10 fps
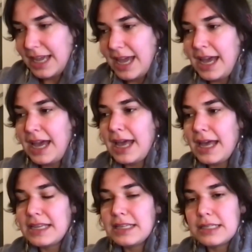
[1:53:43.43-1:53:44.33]

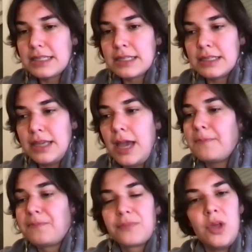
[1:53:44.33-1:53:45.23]
And yeah,
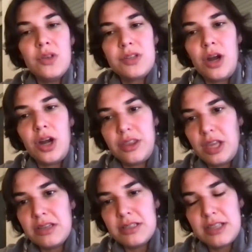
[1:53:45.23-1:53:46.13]
those are
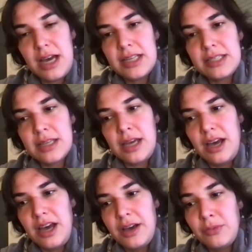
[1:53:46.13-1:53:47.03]
things that
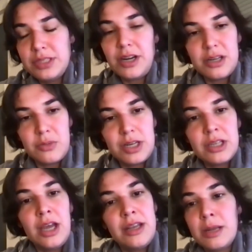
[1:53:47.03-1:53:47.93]
we started
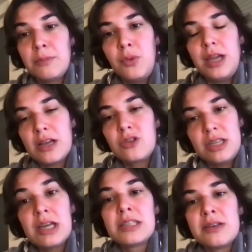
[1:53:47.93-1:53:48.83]
working on that Moowe actually
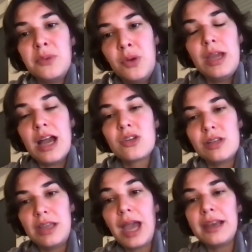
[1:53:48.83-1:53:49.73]
does. So Moowe
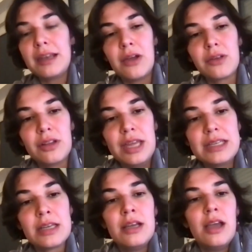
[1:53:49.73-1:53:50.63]
actually can
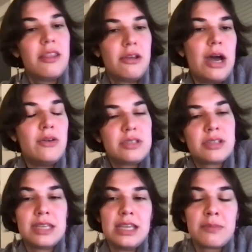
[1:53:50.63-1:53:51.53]
calculate the route to
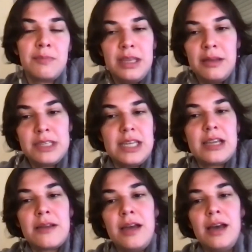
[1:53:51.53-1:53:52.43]
take
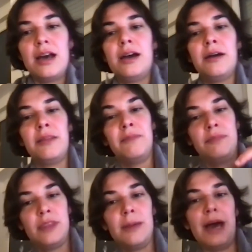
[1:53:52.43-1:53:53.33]

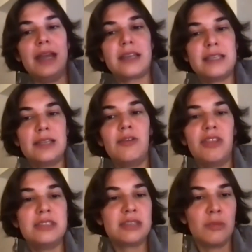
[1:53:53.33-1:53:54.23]
the bike into
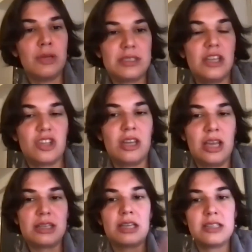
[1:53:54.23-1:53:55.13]
the subway station
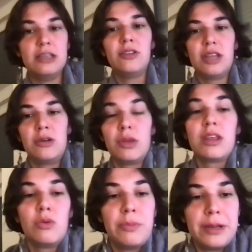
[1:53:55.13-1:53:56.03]
and continue there with
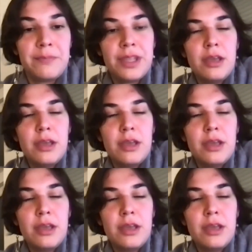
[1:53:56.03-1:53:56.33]
the U-Bahn.